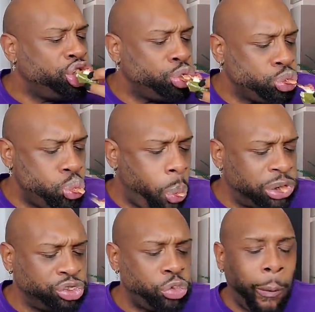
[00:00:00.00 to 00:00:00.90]
Mm.
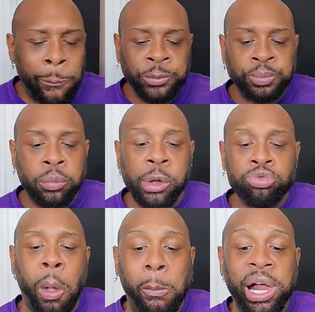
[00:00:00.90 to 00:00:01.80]
hmm.
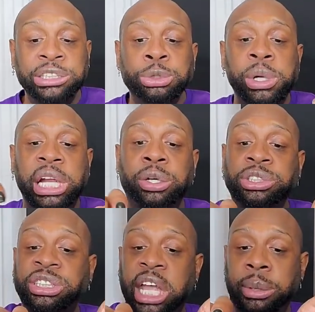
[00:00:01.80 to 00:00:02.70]
But I knew we had to
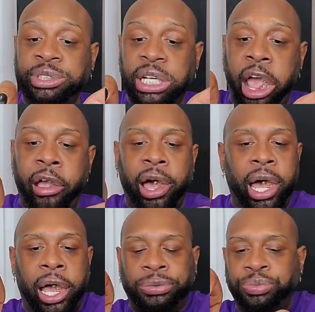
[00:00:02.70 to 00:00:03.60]
go to Sam's today.
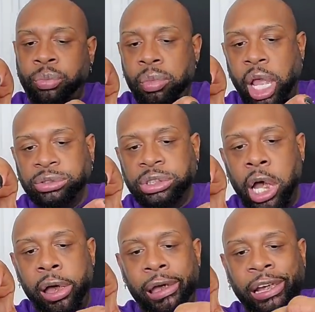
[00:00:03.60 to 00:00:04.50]
Uh-uh.
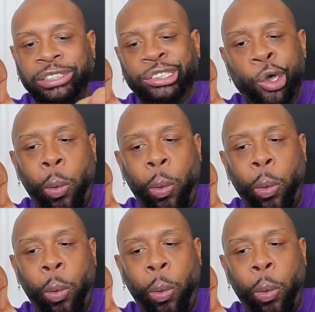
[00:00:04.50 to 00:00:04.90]
Uh-uh.